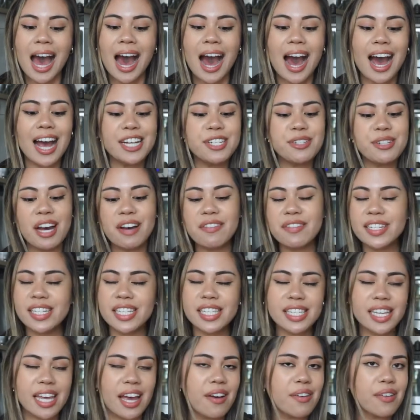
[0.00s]
I do have a
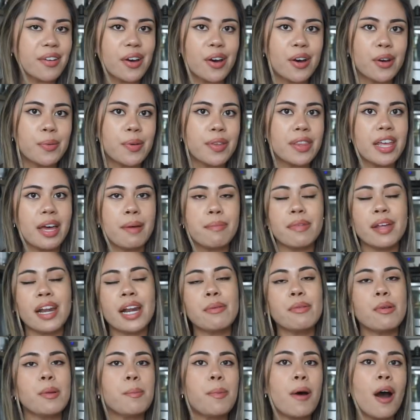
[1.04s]
discount code with them that
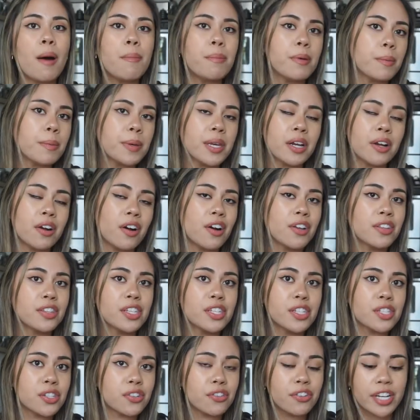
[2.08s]
I will pop up here on the
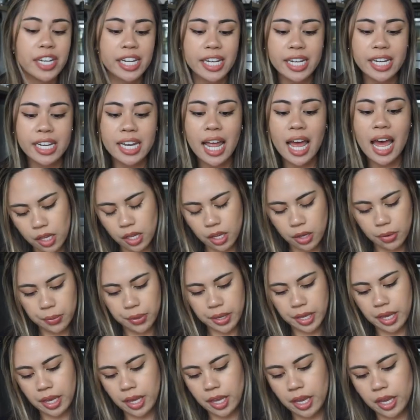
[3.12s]
screen.
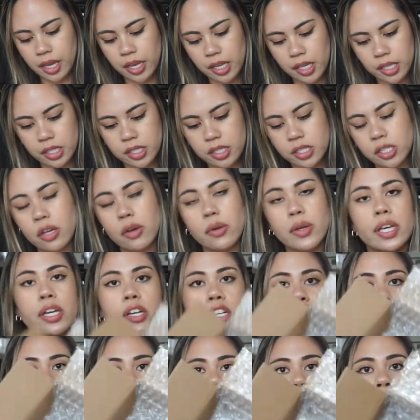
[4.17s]
Okay, so
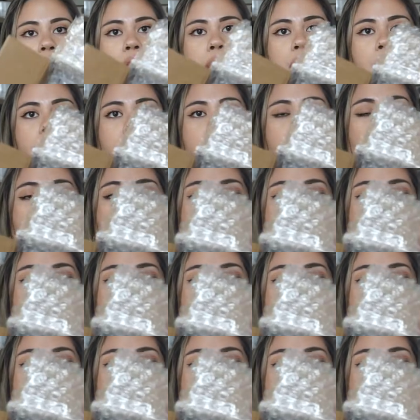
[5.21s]
here's just how the